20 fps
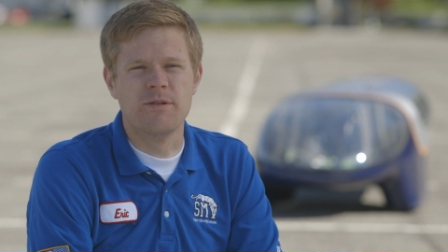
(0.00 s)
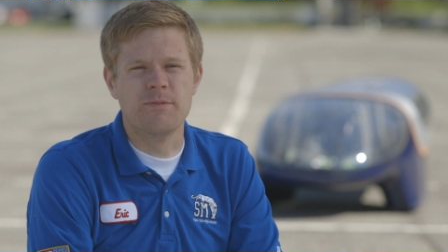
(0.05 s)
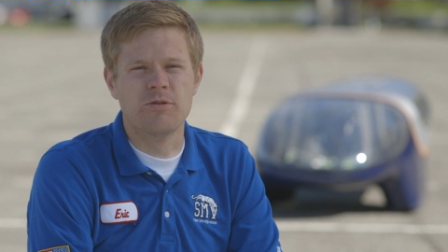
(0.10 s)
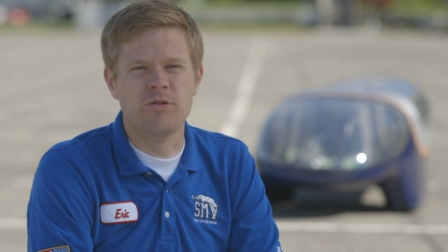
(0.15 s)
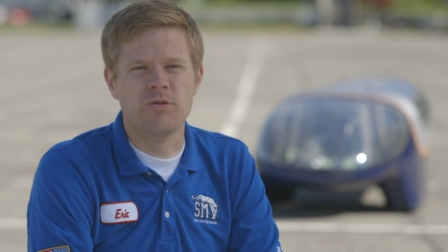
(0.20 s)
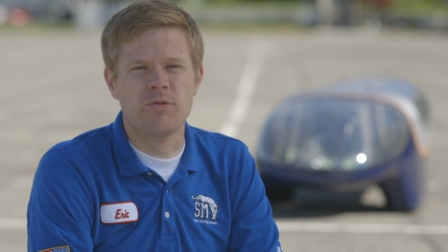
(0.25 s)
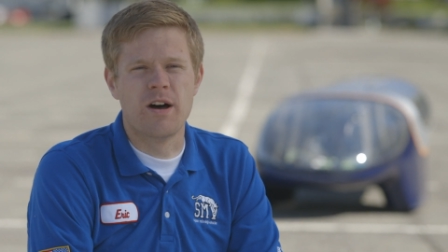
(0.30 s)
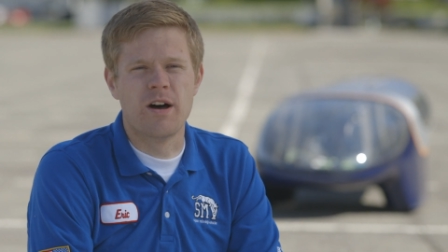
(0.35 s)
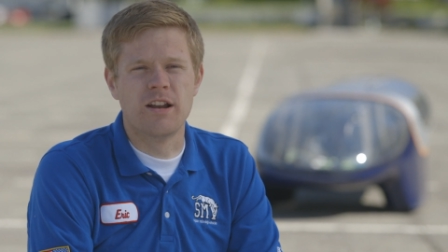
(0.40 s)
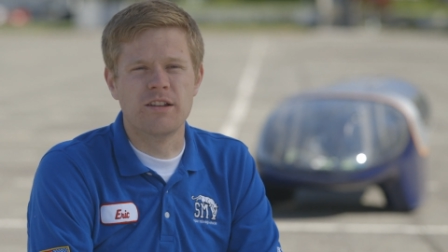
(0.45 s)

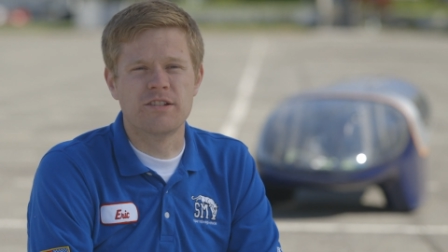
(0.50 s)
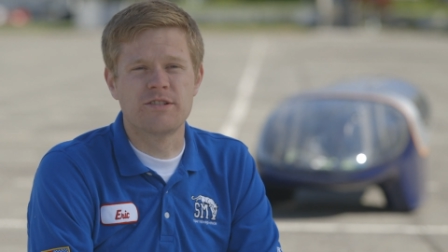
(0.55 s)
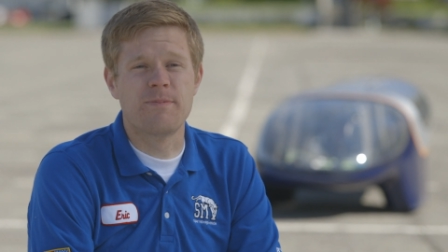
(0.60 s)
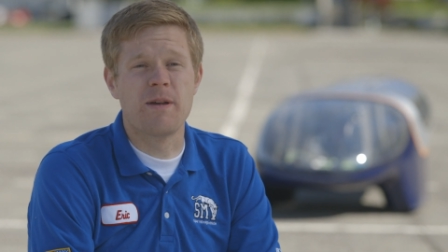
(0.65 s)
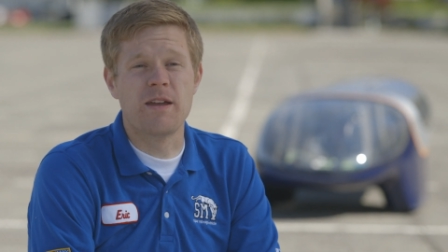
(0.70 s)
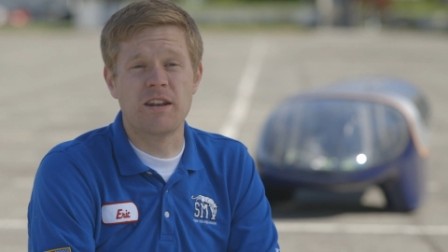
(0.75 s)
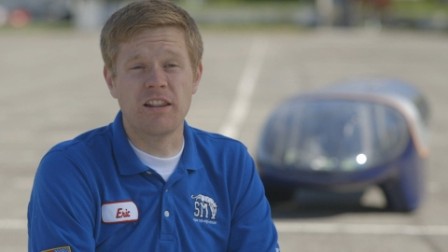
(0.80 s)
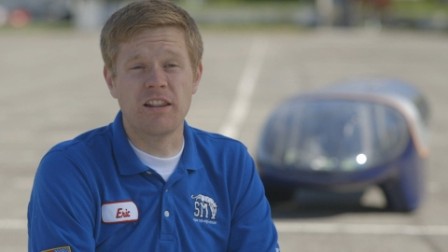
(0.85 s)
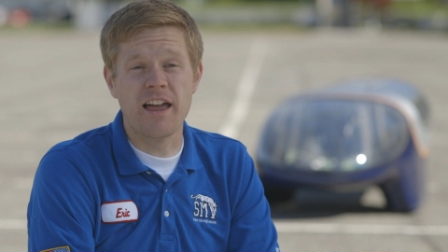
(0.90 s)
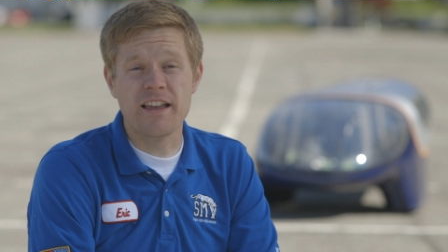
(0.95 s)
people want to
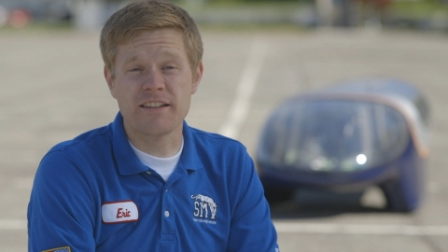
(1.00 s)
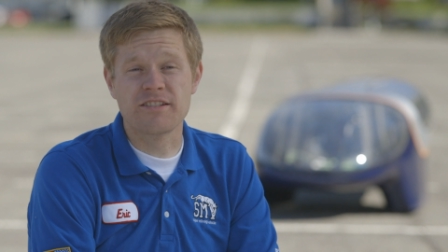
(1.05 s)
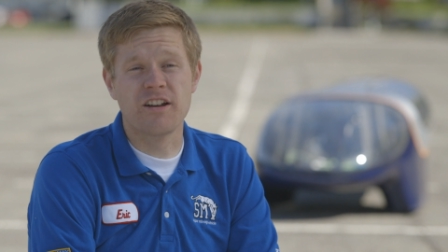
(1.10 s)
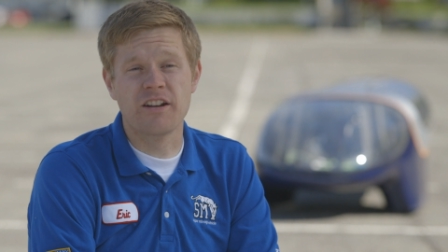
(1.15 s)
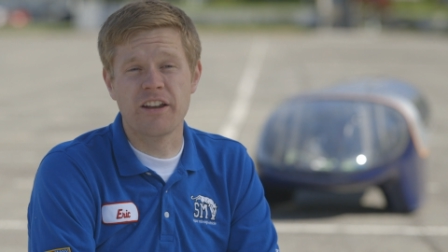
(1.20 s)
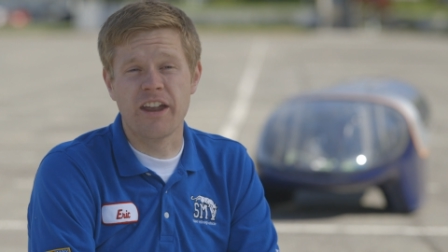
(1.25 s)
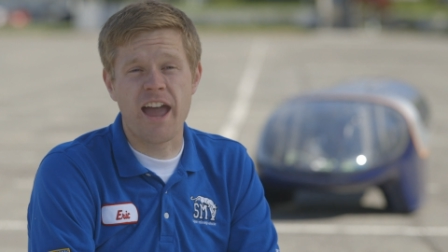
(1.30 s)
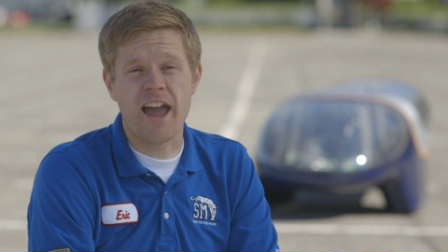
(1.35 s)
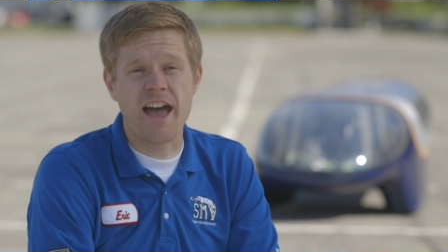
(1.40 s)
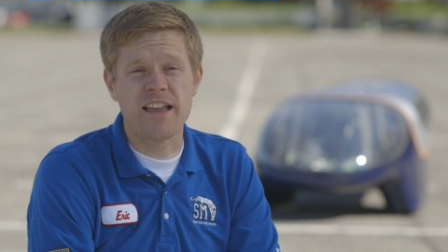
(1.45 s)
spend less
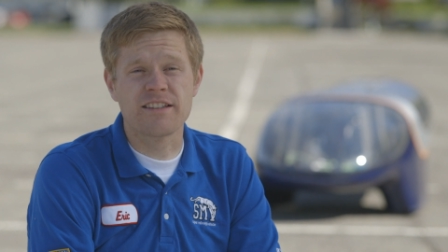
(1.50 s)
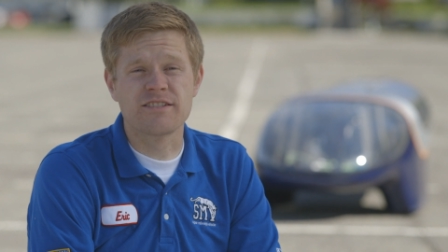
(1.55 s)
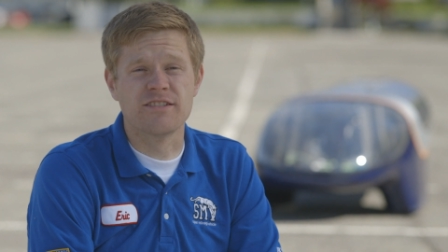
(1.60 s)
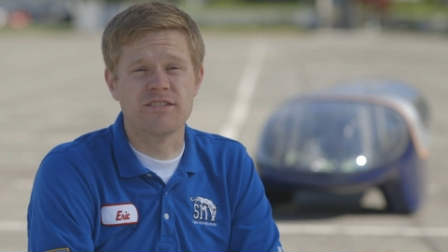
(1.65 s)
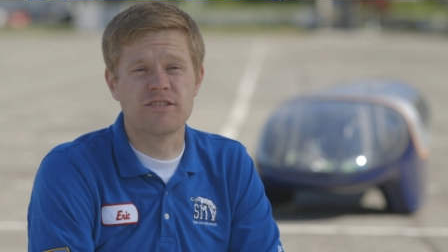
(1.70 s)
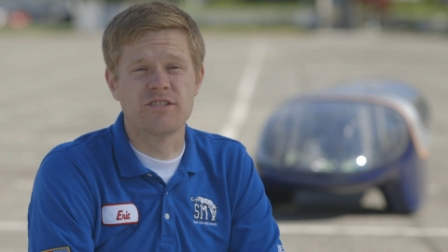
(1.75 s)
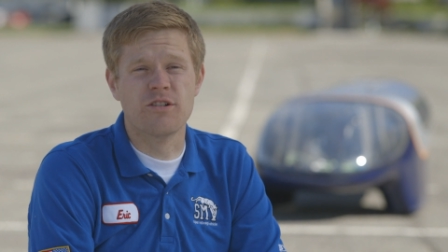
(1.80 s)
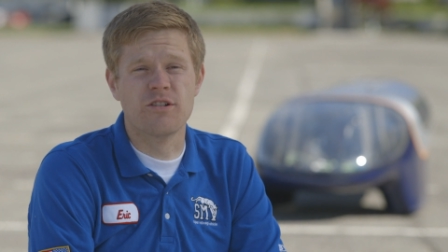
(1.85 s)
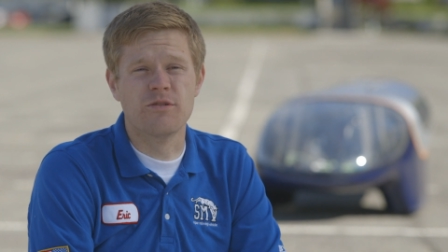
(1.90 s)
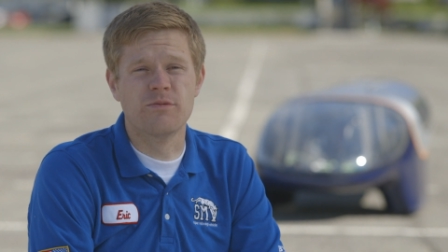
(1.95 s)
on gas,
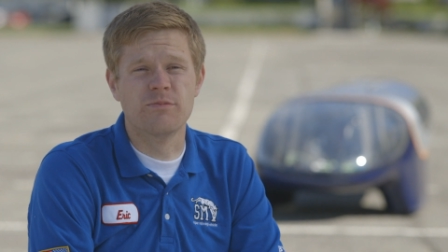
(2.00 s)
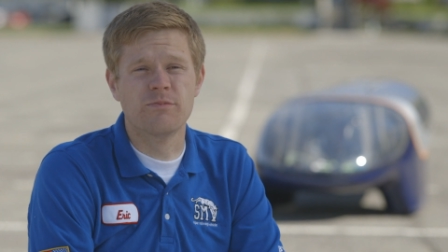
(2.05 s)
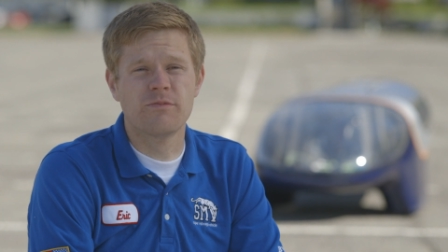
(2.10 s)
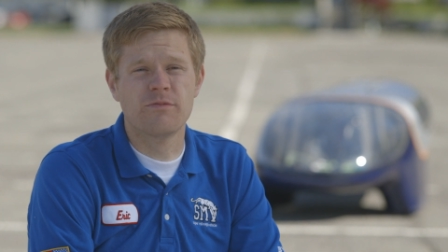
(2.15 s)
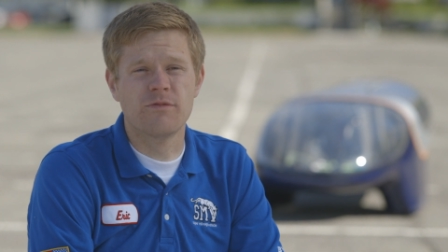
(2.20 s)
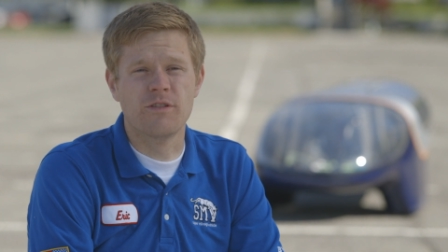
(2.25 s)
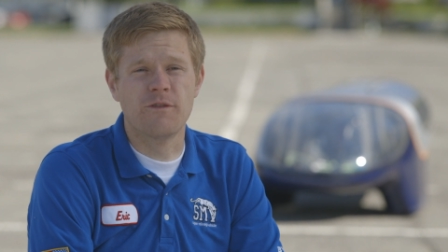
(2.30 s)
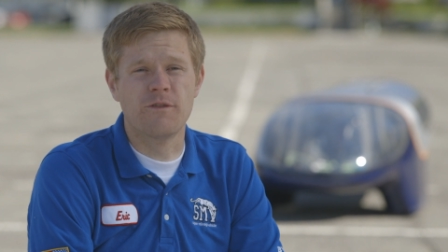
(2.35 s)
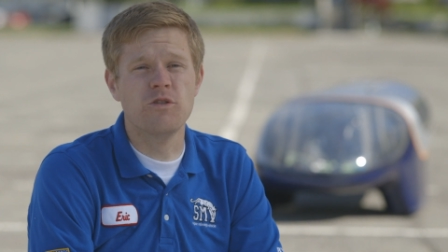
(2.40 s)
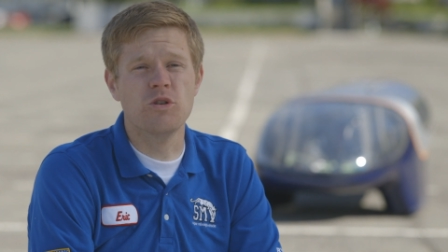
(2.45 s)
and so
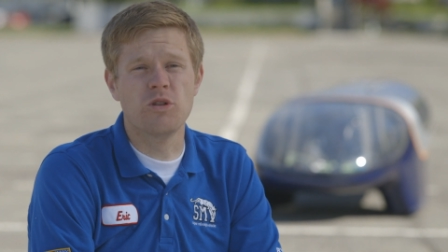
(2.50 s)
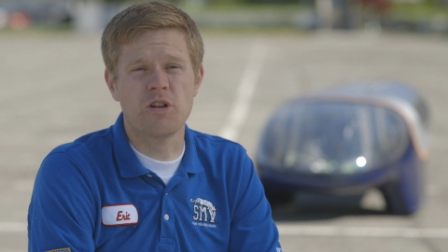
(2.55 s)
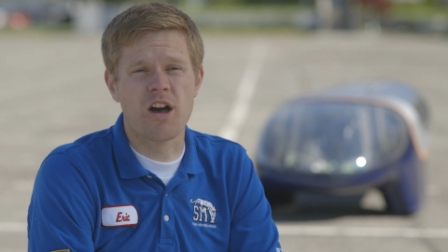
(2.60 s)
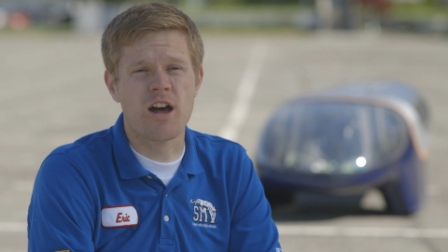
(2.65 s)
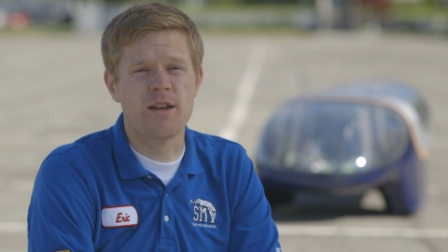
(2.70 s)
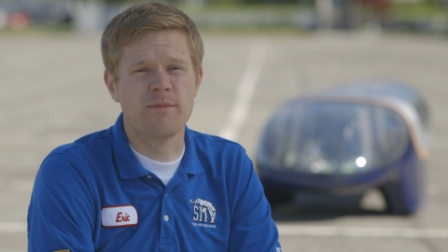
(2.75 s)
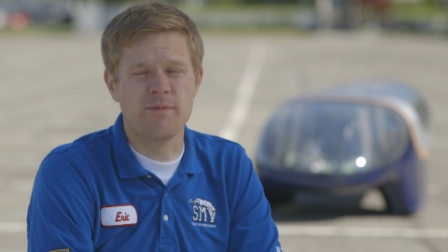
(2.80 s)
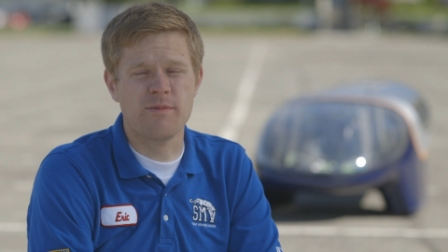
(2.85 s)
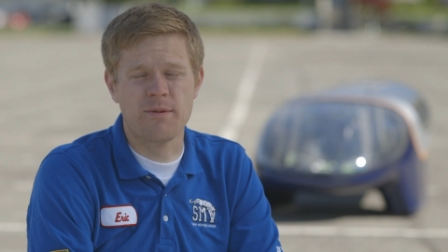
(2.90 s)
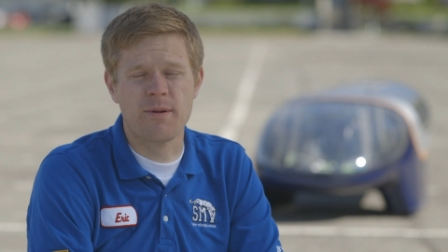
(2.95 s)
the fuel
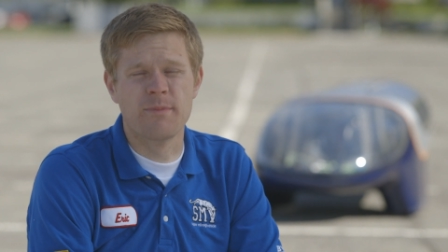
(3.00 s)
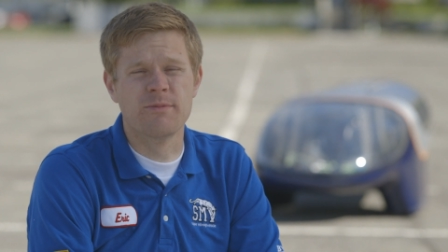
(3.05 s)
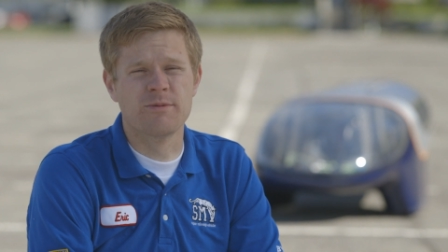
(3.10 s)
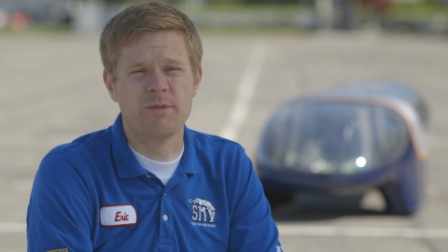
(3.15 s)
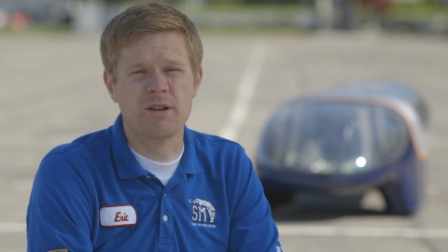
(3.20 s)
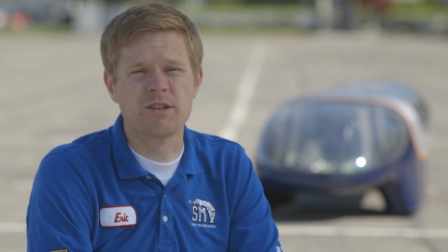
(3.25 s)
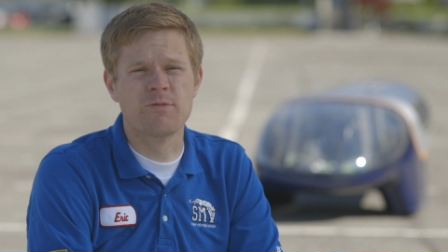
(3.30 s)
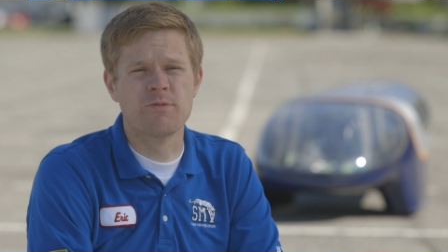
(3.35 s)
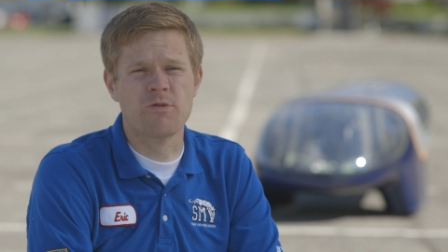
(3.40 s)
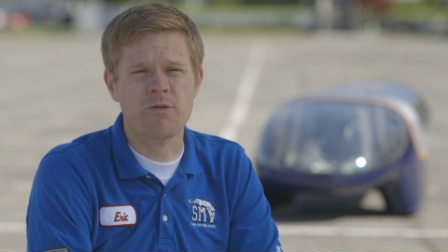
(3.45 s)
economy becomes
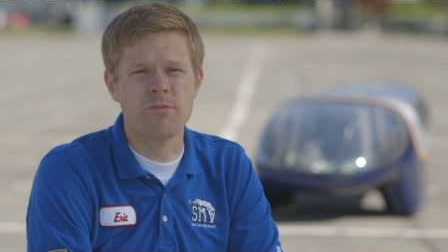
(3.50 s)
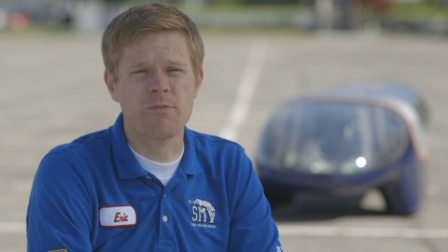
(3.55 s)
much more